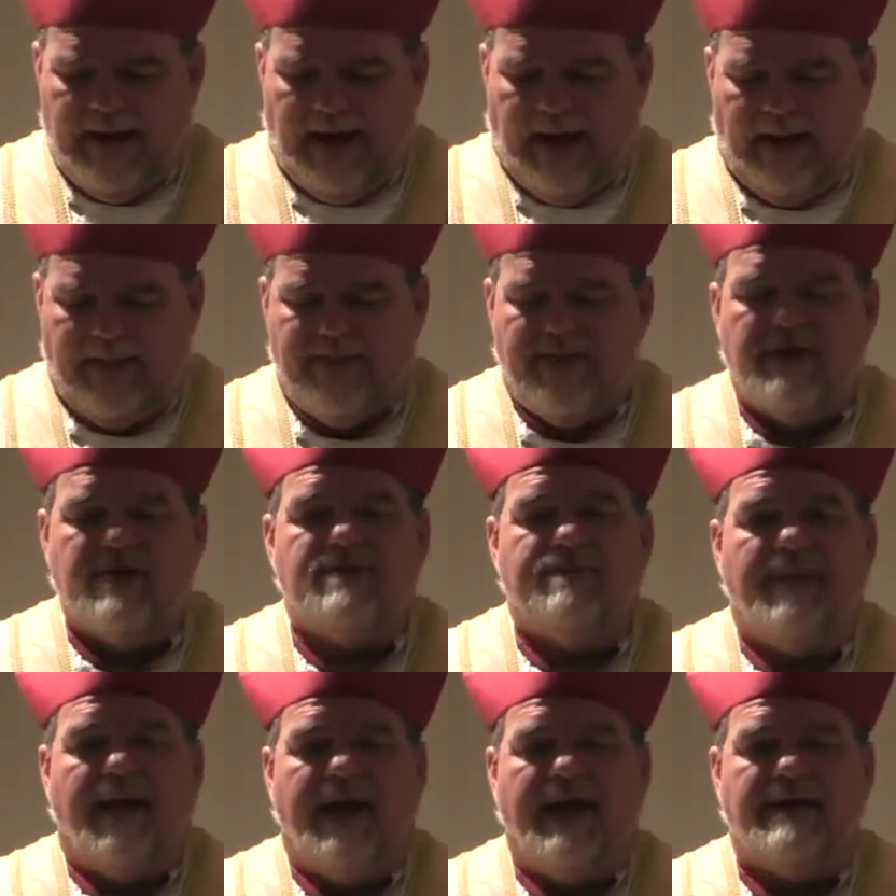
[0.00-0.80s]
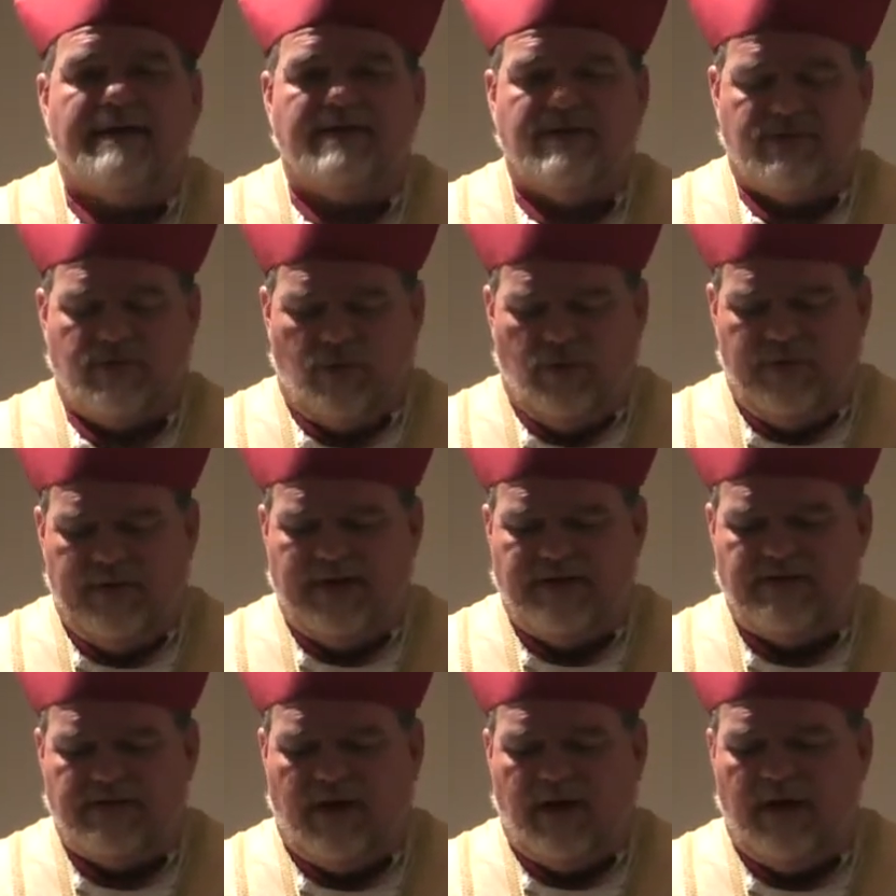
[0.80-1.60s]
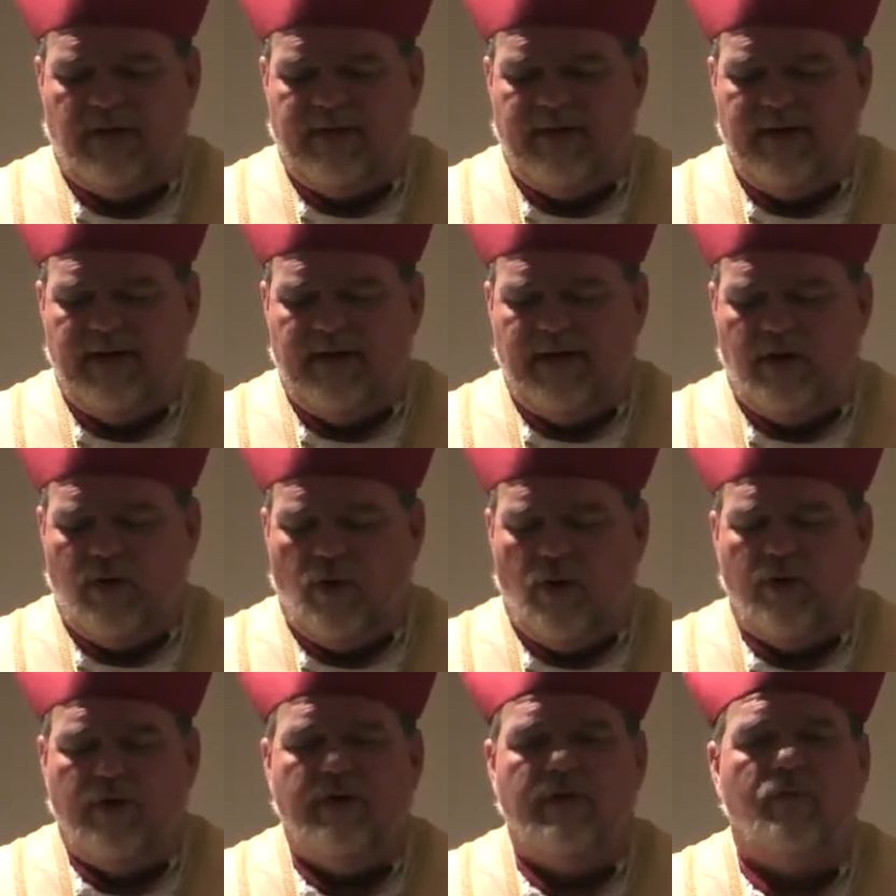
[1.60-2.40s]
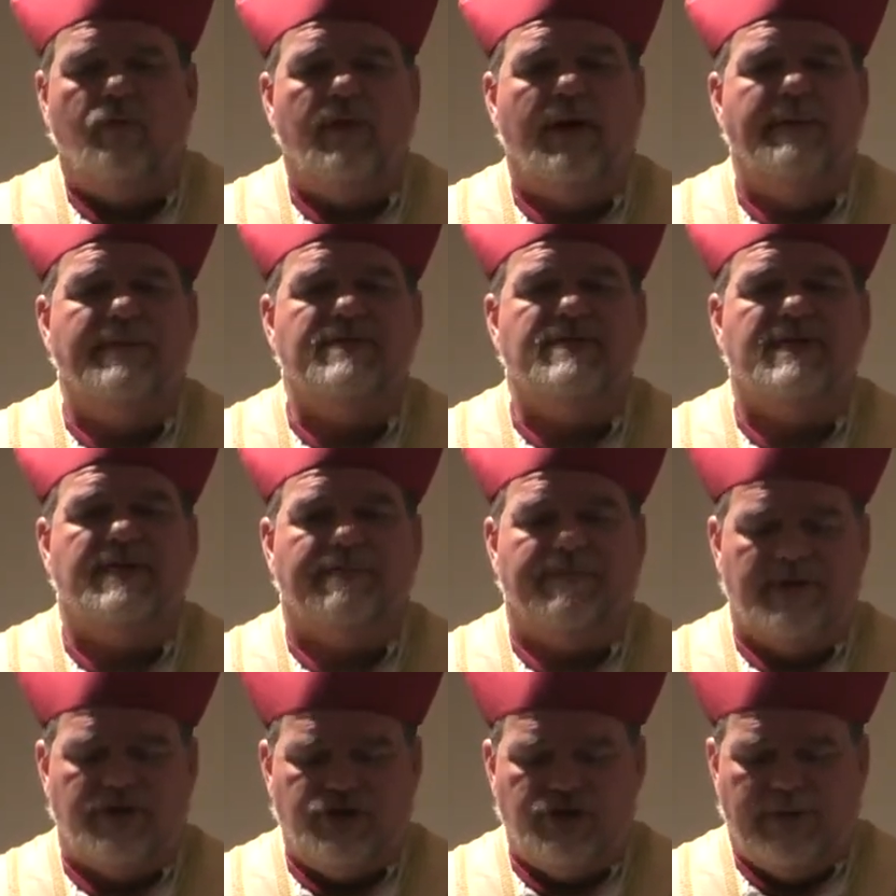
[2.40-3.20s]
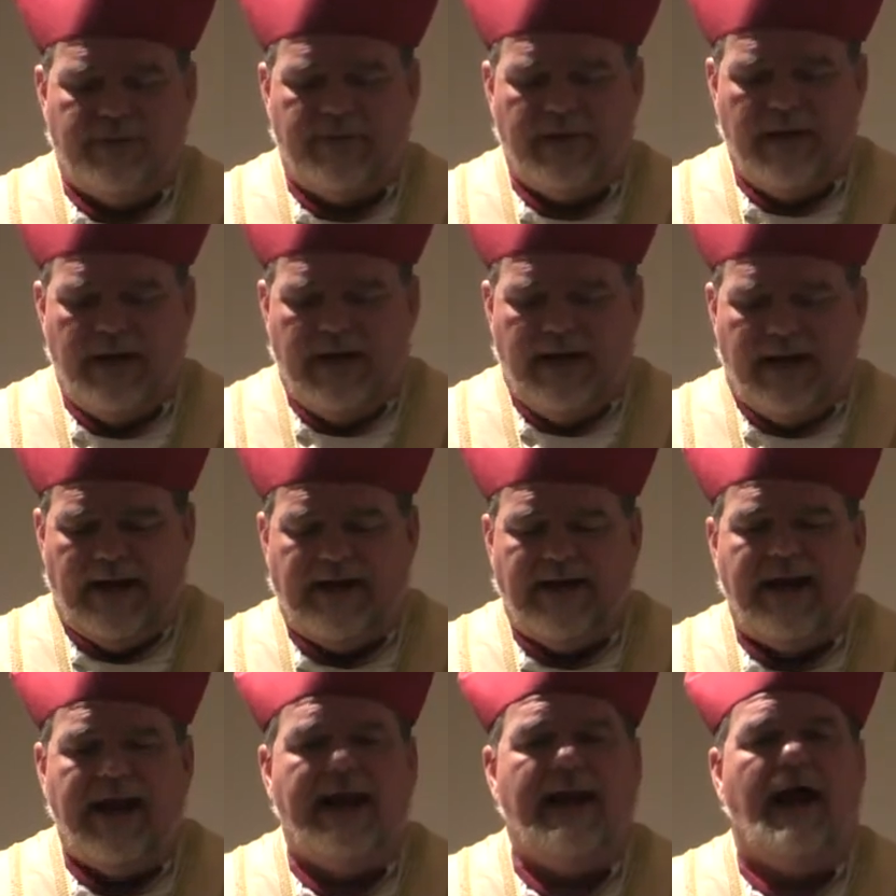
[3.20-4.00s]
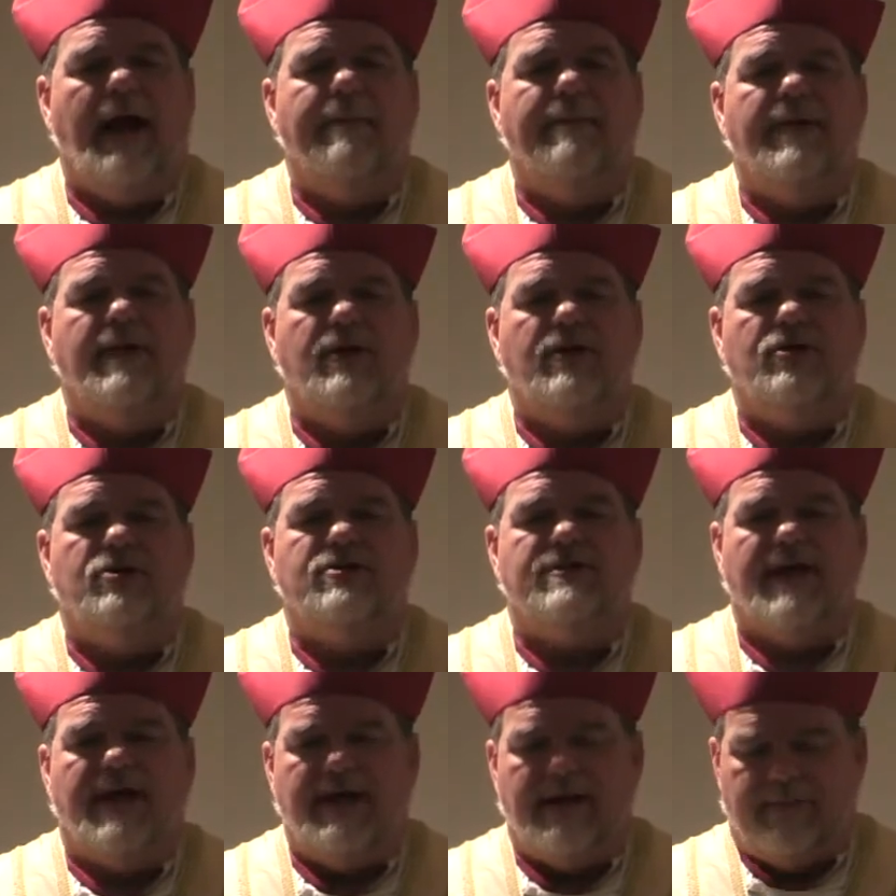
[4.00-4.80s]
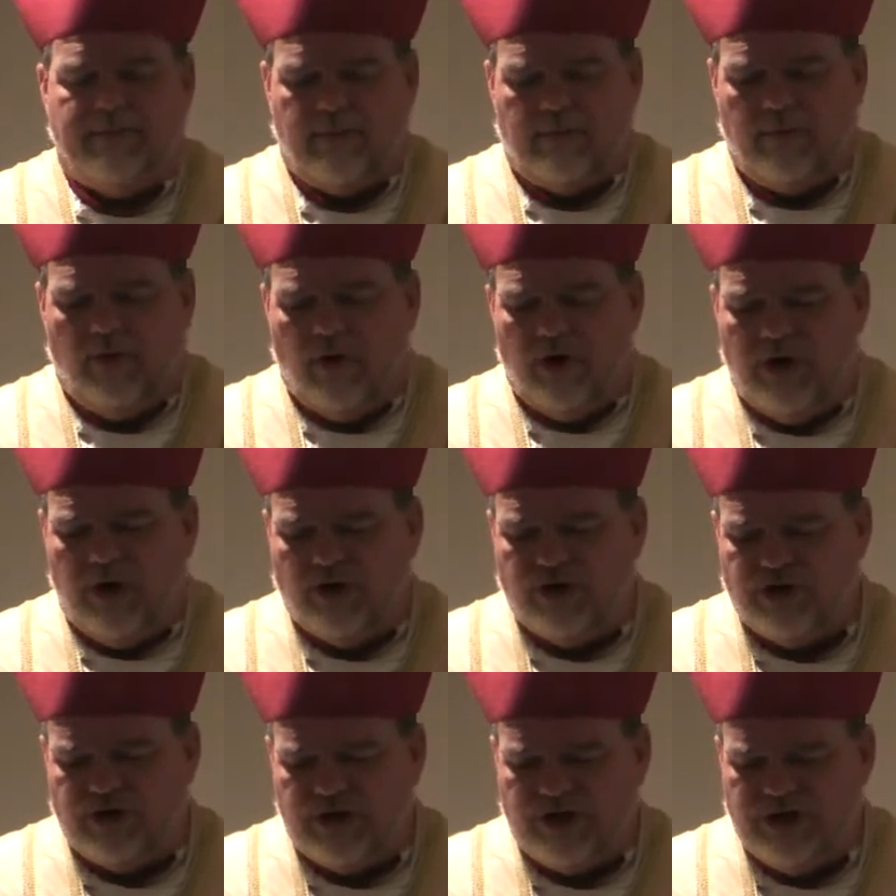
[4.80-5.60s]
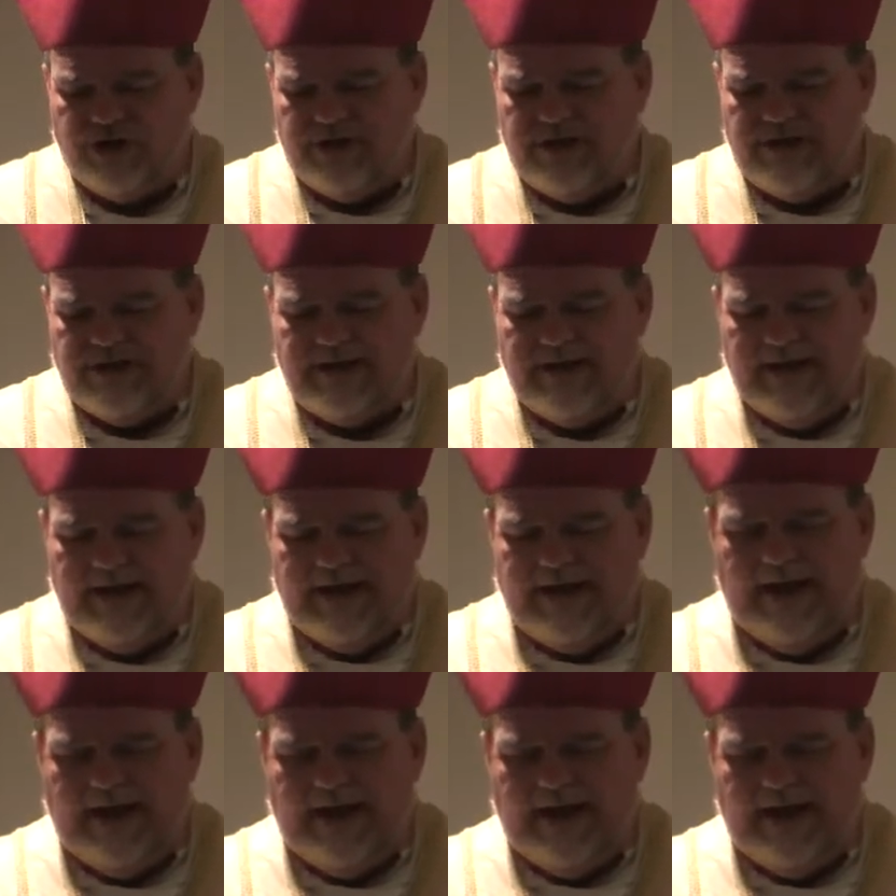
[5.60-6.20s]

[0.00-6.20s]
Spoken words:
and this Mass is only tolerated according to the whims of the bishop and cannot be said in parochial churches,